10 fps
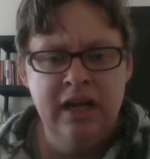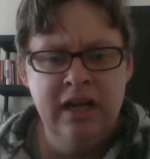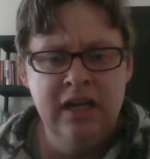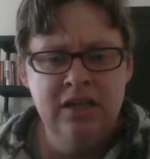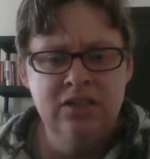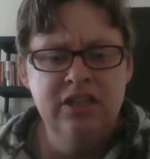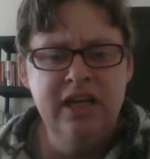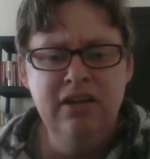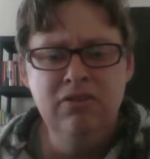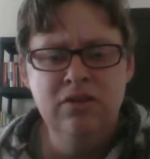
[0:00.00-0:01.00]
And
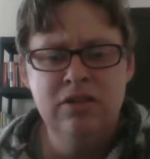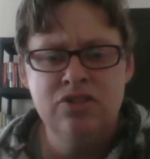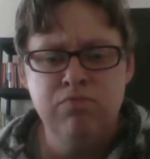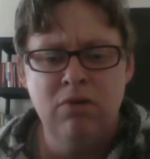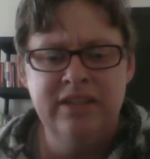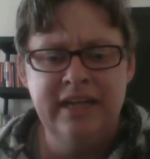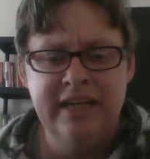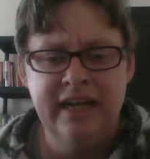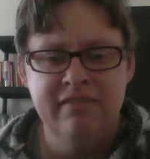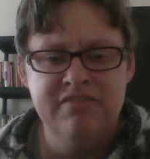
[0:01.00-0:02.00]
here is what I
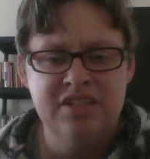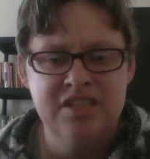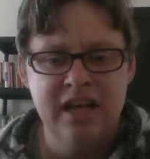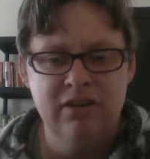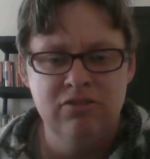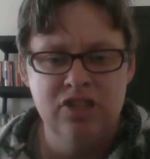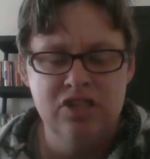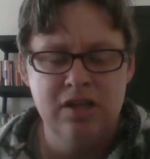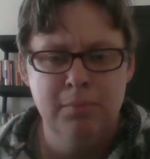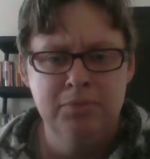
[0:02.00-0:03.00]
have to say on the
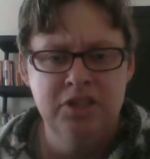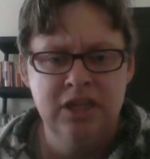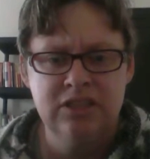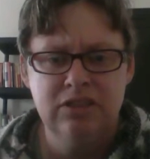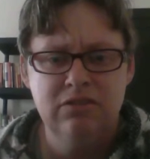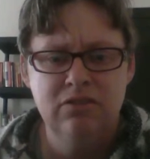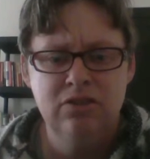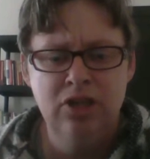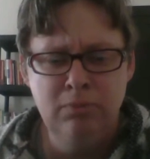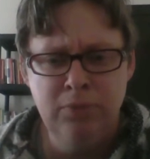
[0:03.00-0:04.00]
subject.
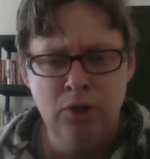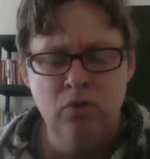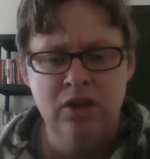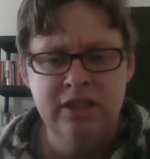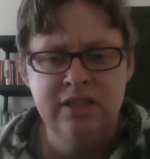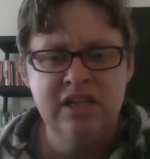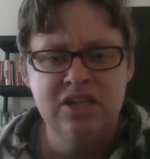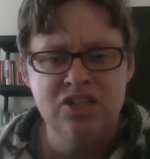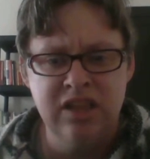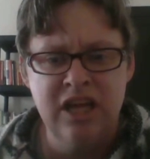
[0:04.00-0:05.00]
Number one
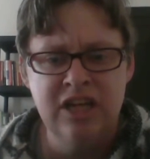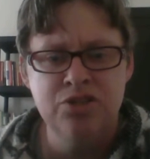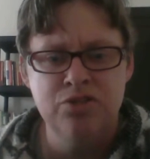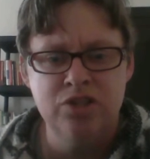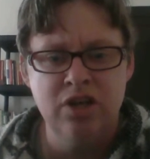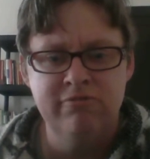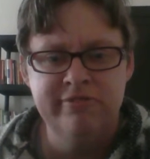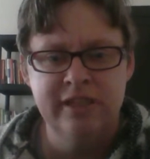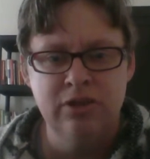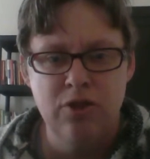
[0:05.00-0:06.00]
is let yourself
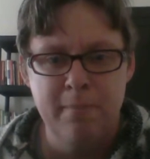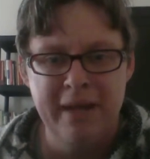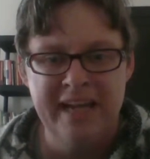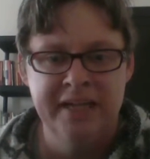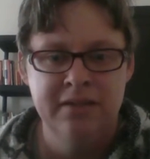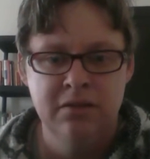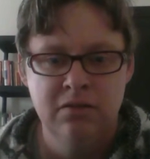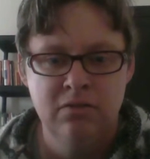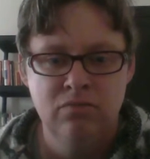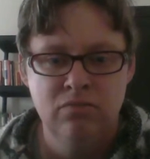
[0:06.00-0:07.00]
feel the pain.
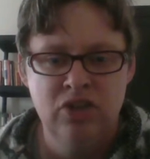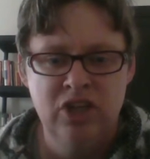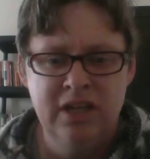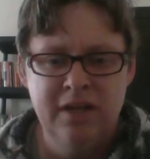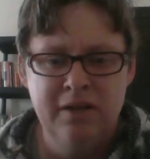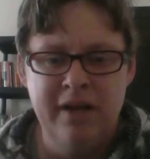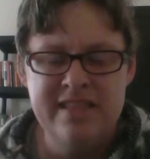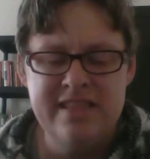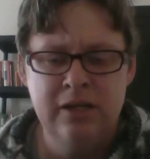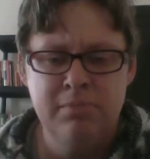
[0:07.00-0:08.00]
My
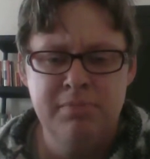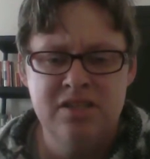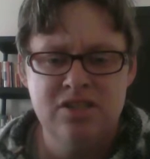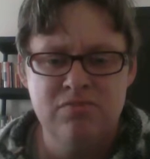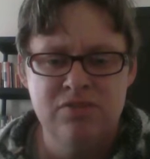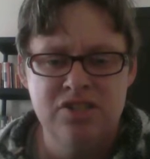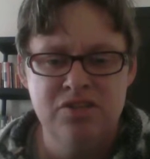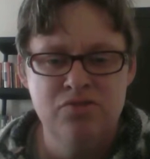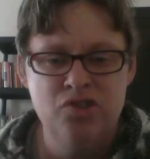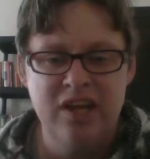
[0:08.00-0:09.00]
therapist was
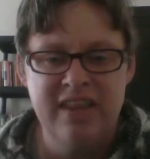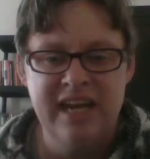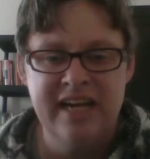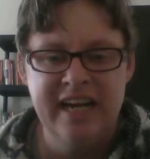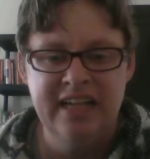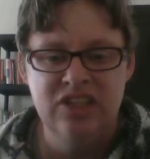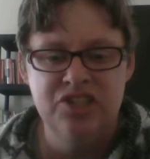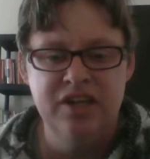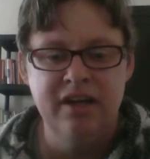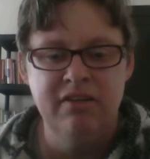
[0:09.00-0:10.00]
using the
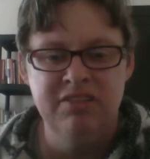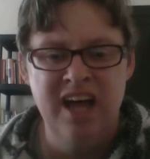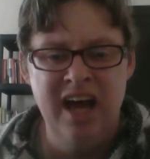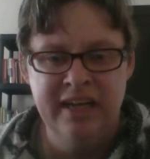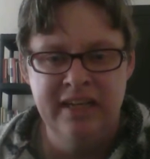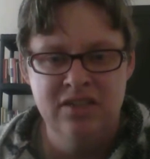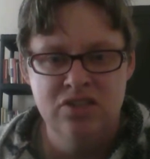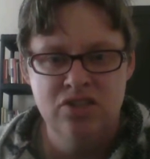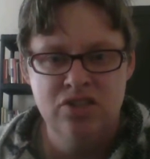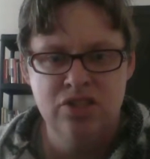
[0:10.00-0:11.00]
analogy of
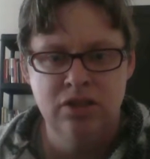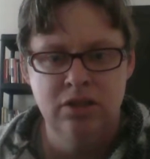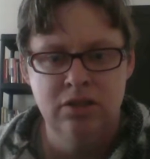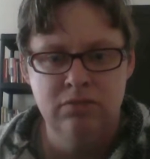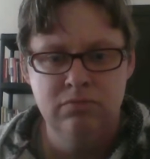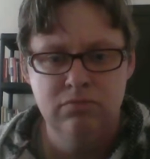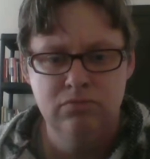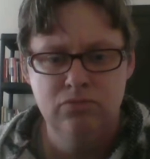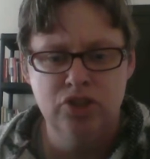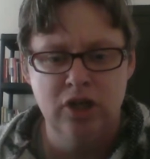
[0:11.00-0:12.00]
lions to
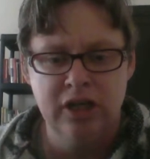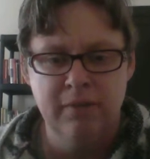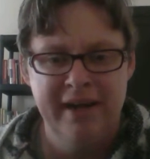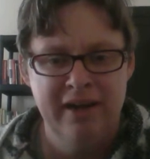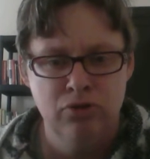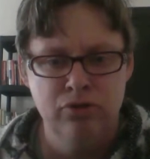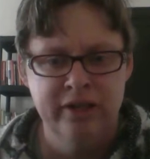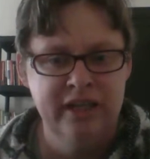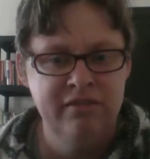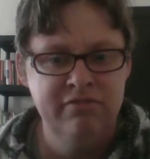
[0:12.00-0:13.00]
talk about
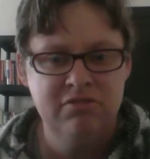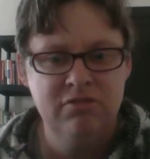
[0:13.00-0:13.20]
grief.